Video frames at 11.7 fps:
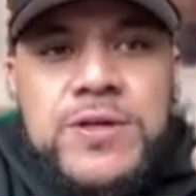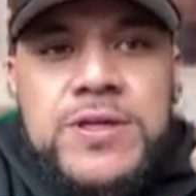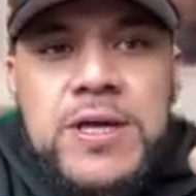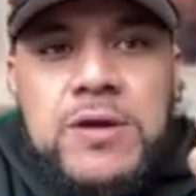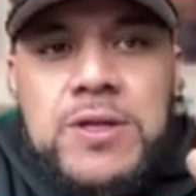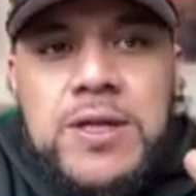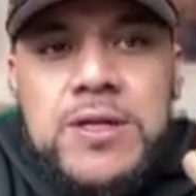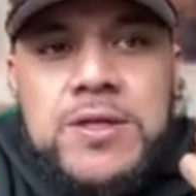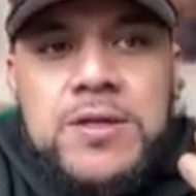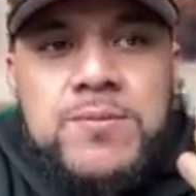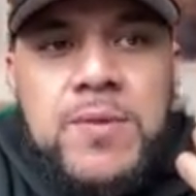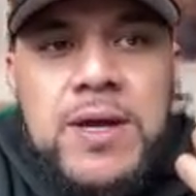calculator
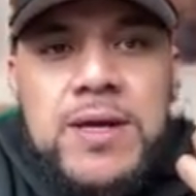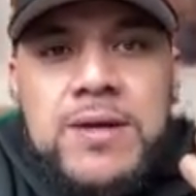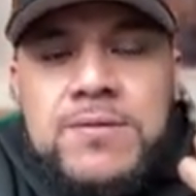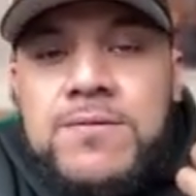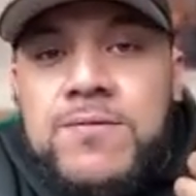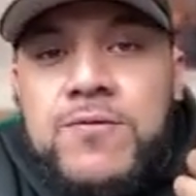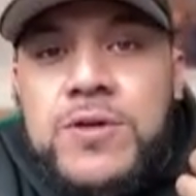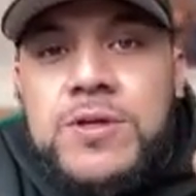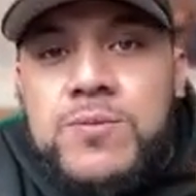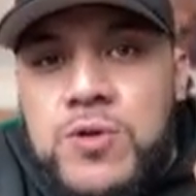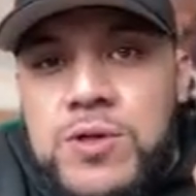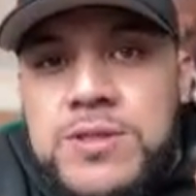in my free
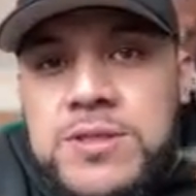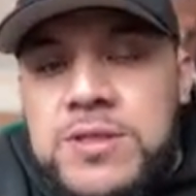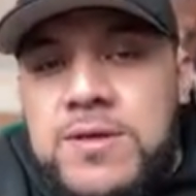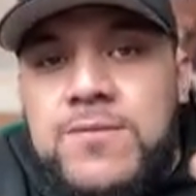community.